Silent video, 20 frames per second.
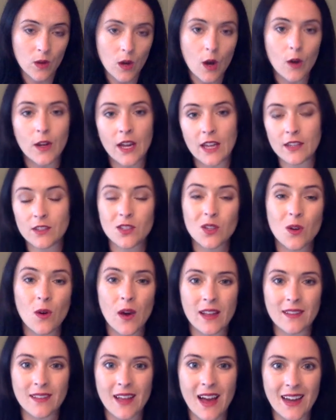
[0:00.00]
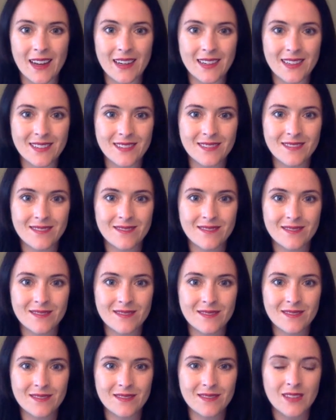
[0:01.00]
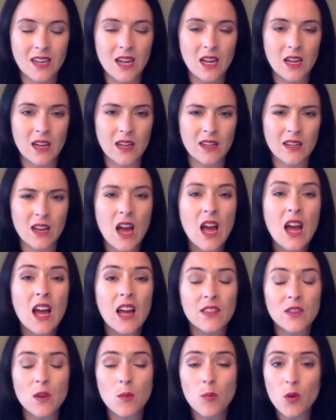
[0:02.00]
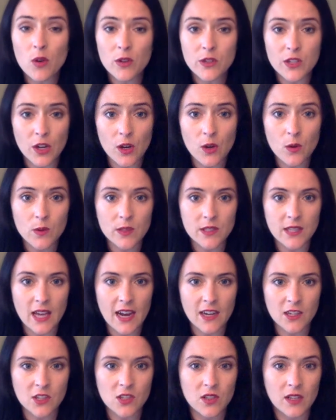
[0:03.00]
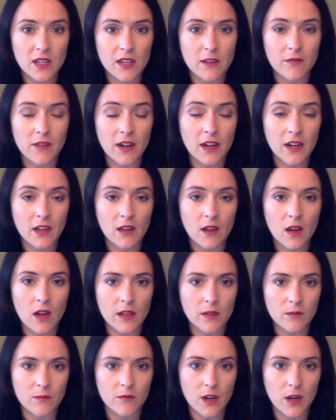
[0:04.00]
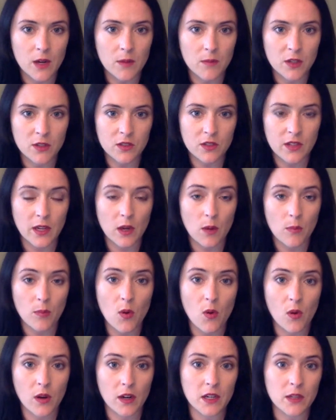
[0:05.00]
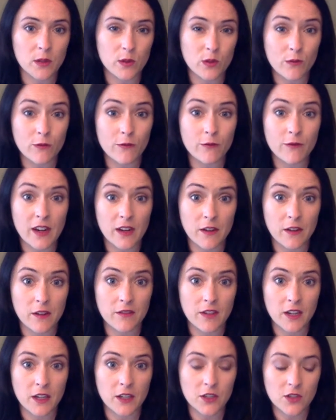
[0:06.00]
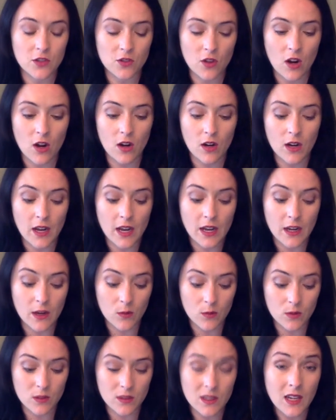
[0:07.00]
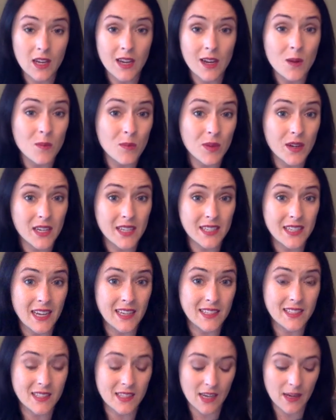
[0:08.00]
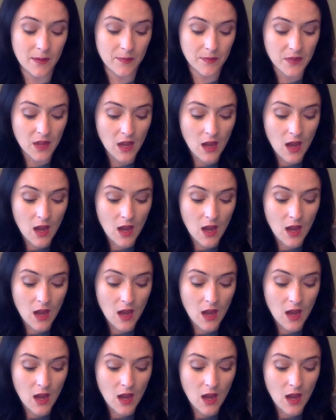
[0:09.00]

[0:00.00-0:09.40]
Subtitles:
Okay, so I lied. And the Bordeaux was actually very much like a port. It was very, very strong. And it was pretty tasty.